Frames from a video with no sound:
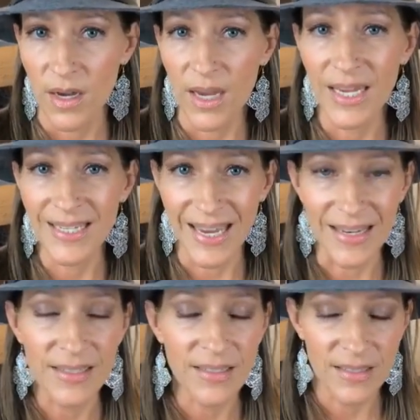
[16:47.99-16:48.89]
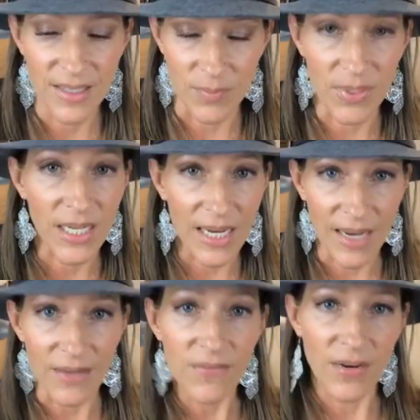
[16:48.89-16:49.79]
Uh, again, keeping it
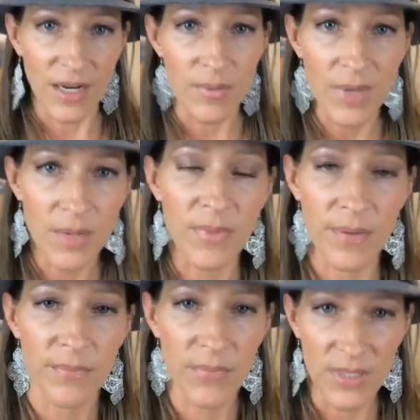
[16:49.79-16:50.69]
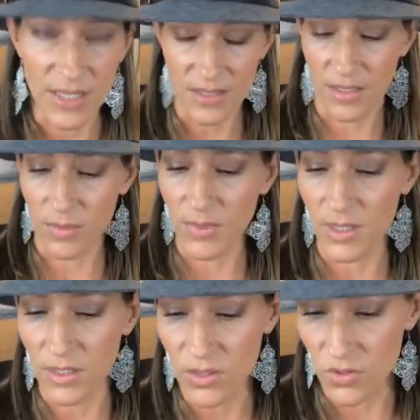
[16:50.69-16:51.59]
at a very minimum, but that's gonna be a
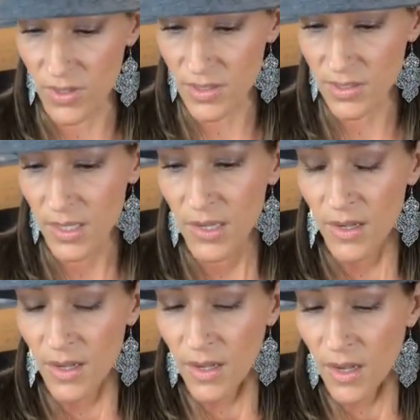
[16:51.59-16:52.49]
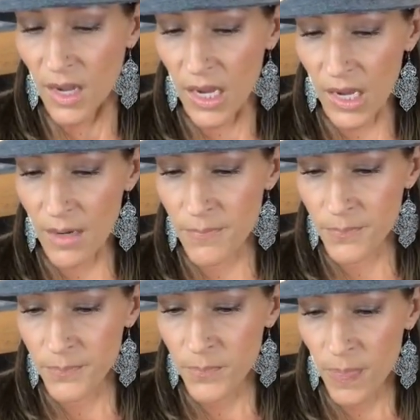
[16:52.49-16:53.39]
good choice. Um,